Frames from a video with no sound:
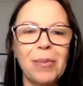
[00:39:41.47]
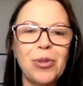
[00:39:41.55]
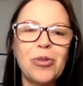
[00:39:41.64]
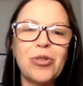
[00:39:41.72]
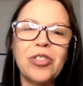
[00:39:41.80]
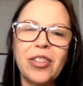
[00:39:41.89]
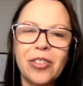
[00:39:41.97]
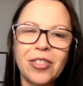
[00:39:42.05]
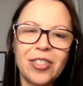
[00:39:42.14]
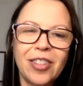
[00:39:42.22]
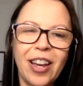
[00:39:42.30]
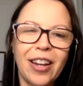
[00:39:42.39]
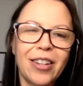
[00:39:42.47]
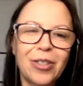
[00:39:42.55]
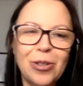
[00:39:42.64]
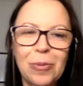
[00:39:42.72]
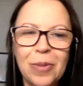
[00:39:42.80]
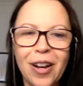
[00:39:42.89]
Usually there's like a
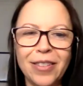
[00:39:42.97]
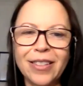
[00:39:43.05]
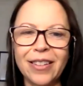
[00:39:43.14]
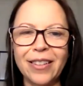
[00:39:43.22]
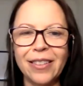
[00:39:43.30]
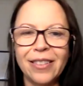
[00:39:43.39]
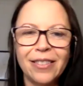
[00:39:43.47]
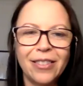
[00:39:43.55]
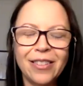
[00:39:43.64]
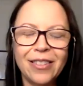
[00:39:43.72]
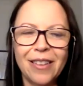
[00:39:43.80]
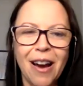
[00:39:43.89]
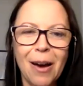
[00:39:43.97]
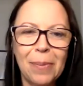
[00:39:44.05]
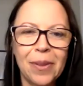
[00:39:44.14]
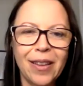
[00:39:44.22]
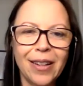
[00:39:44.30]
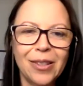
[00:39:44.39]
soup Nazi
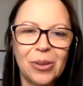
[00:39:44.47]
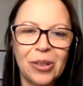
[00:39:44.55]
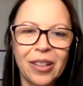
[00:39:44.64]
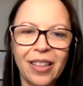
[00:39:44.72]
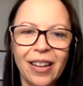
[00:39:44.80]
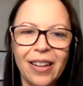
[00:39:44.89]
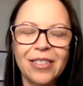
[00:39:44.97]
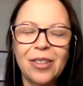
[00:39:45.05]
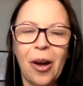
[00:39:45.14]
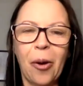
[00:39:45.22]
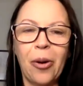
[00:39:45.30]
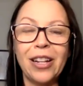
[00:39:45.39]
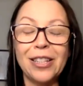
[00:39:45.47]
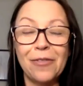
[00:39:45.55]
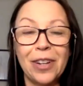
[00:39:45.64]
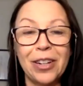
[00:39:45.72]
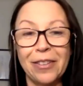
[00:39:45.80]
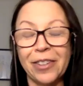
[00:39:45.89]
stop and that sort of thing. So it's
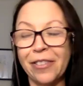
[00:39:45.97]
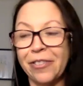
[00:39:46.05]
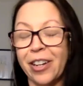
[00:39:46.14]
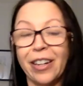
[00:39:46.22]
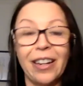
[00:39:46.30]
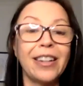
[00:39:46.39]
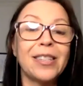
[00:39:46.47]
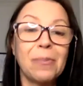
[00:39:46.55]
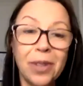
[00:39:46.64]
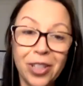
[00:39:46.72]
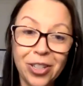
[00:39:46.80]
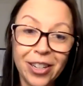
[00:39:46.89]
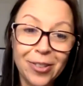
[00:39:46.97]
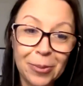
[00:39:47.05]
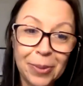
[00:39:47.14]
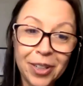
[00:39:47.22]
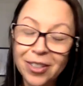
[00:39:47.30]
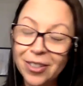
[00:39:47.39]
very, very fun. And it's a much
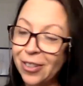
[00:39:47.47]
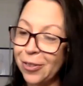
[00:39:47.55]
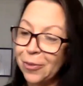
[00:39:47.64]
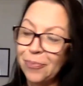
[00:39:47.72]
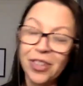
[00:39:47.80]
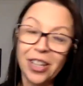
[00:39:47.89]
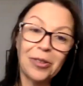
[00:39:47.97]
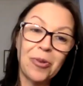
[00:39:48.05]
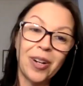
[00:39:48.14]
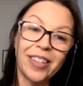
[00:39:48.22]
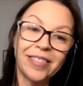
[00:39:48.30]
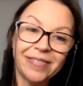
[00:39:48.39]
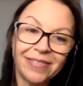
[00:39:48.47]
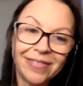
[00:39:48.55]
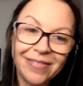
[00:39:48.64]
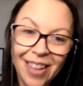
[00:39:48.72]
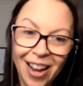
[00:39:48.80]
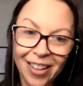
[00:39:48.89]
nicer bus too than the one
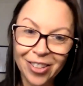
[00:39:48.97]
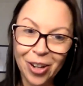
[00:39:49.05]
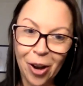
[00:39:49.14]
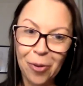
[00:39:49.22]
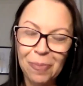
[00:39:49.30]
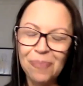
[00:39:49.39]
on the show.